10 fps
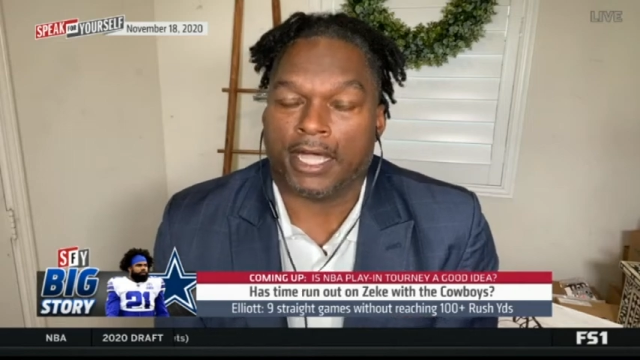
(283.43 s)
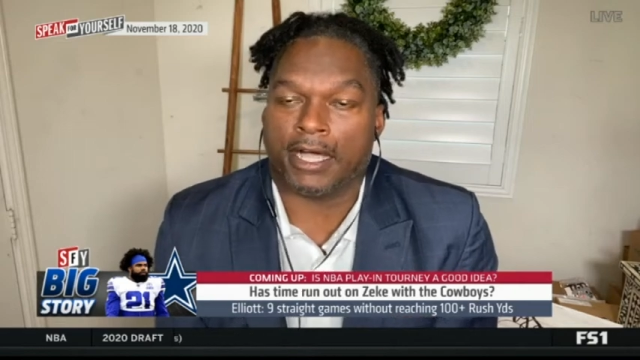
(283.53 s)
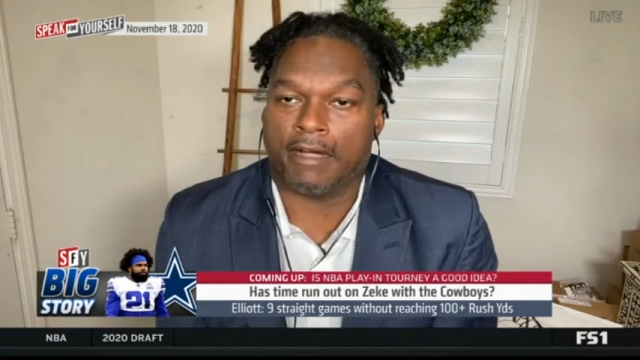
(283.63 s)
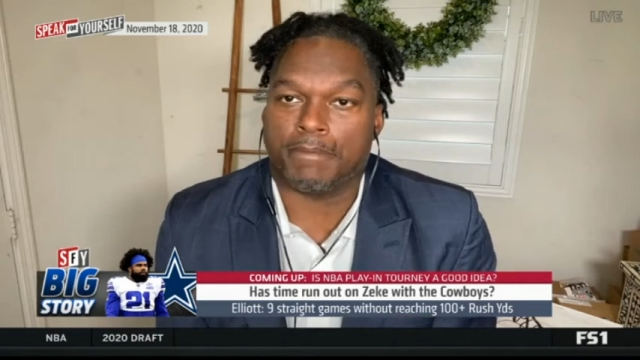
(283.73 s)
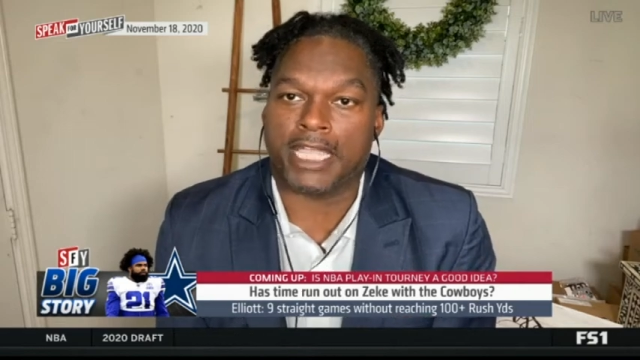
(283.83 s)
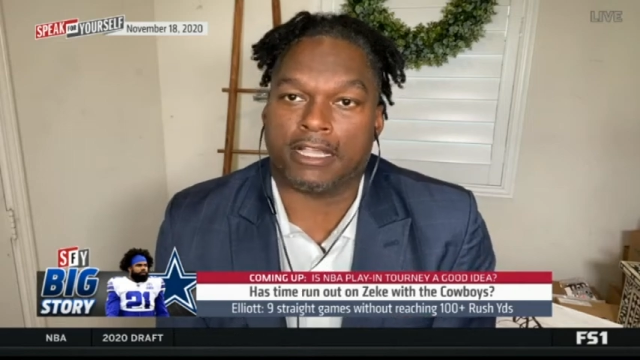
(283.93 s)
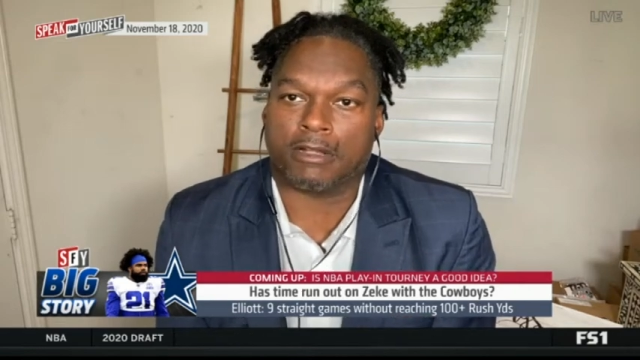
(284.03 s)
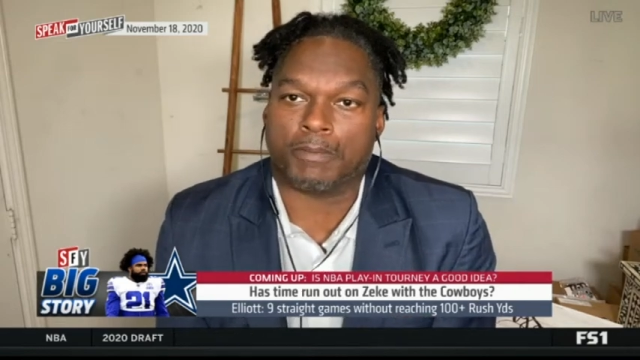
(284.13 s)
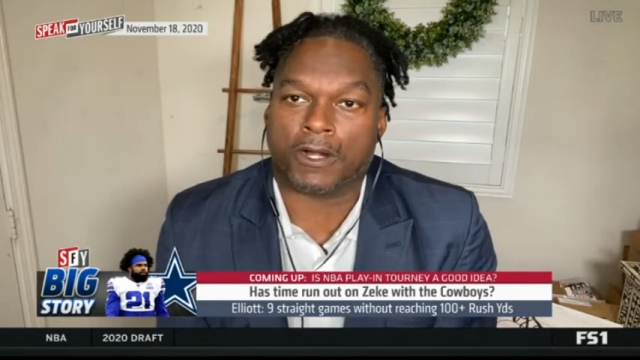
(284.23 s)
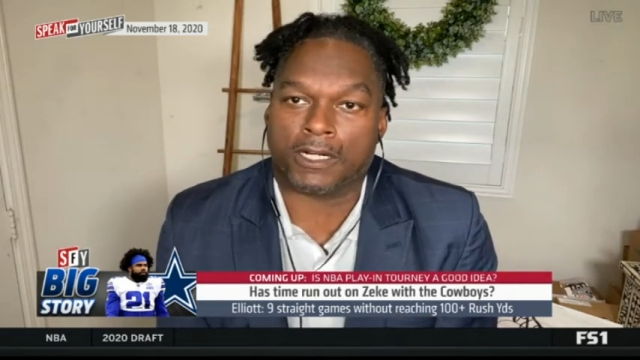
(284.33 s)
of being
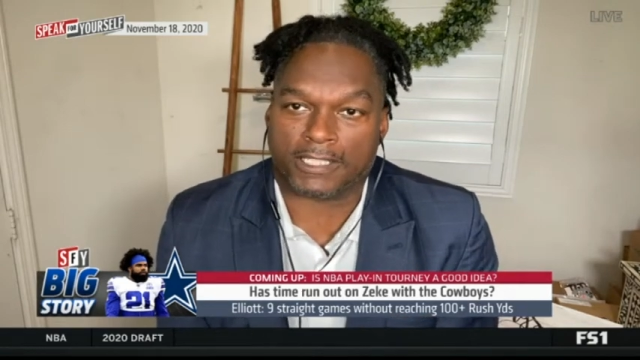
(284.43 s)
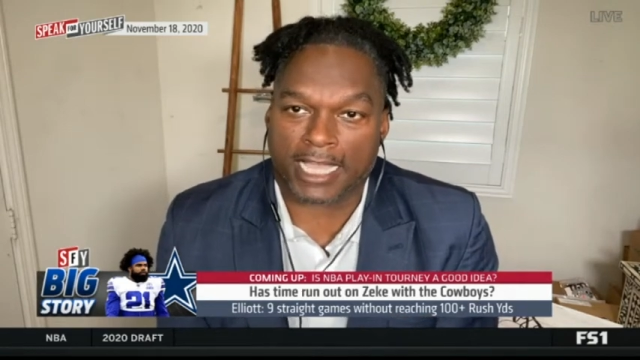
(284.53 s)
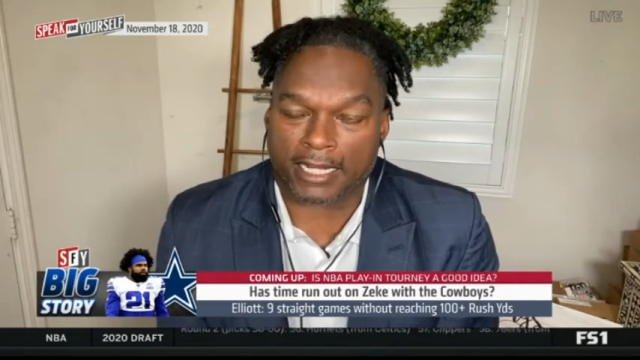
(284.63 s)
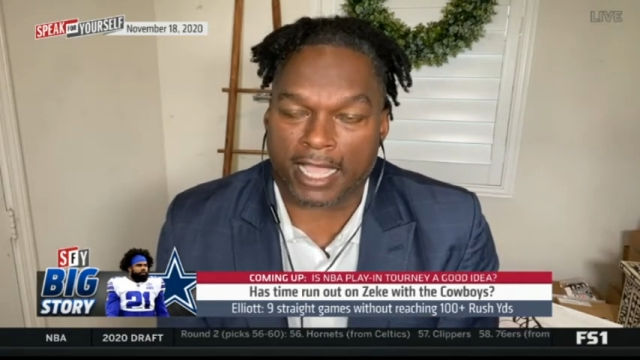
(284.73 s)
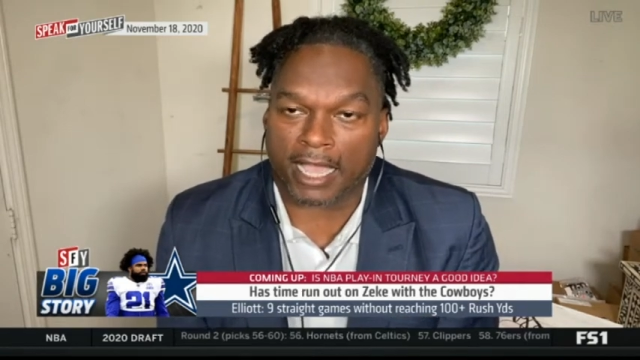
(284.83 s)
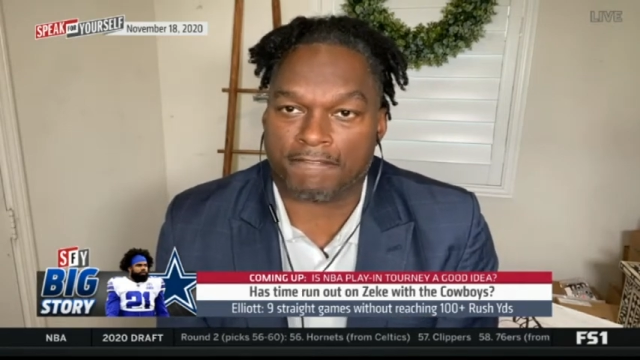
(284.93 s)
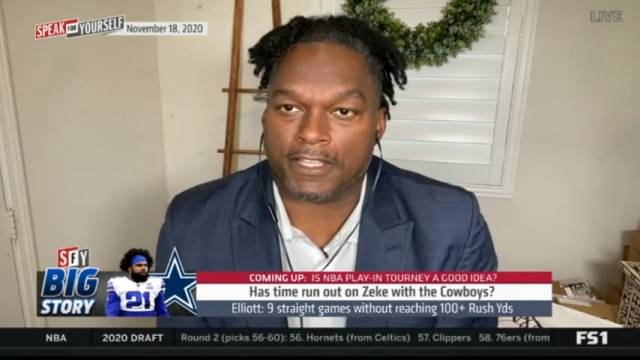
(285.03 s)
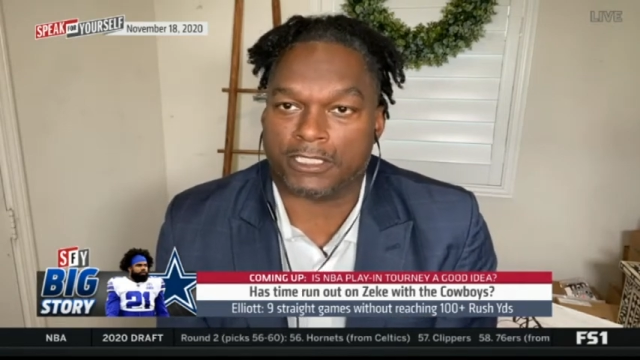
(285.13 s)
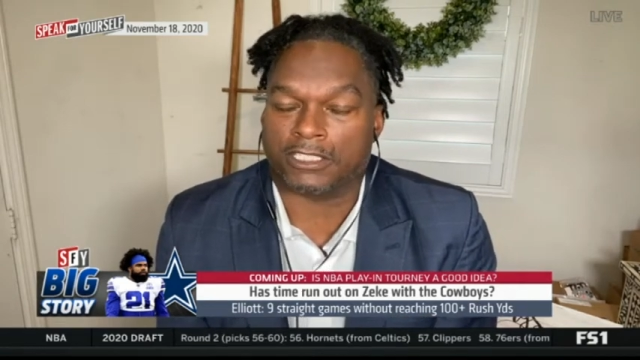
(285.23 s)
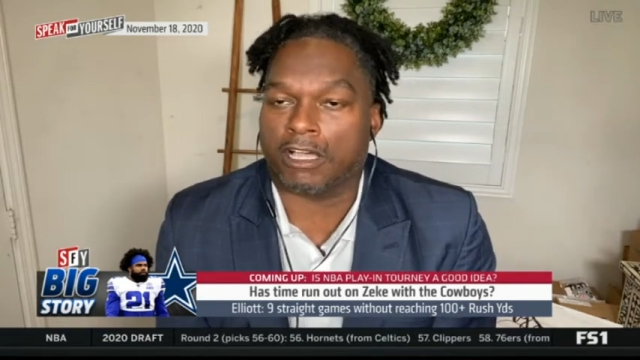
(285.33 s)
a part of that
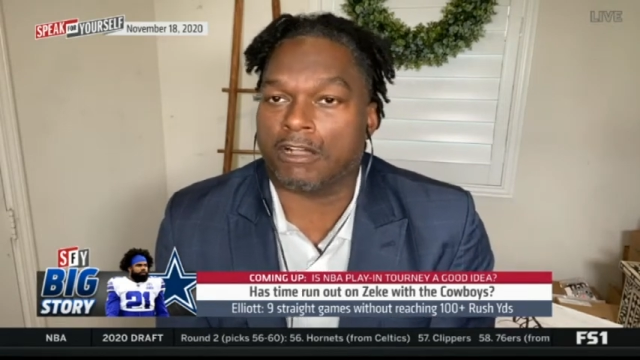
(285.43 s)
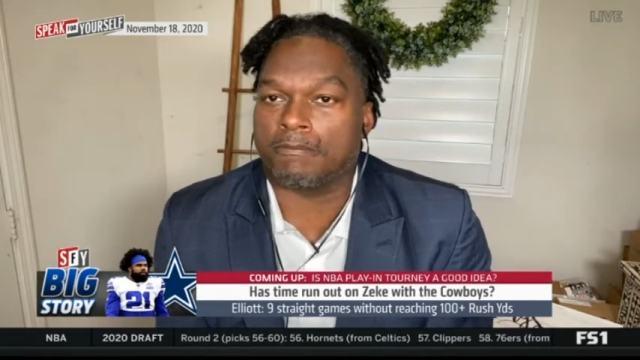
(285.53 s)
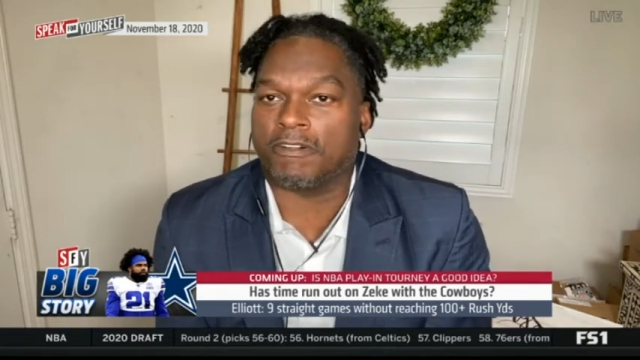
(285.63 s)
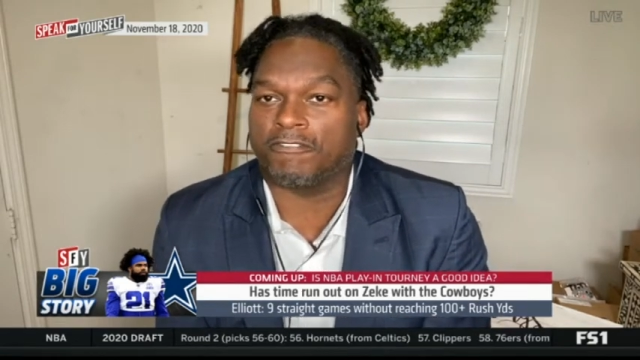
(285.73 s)
offense long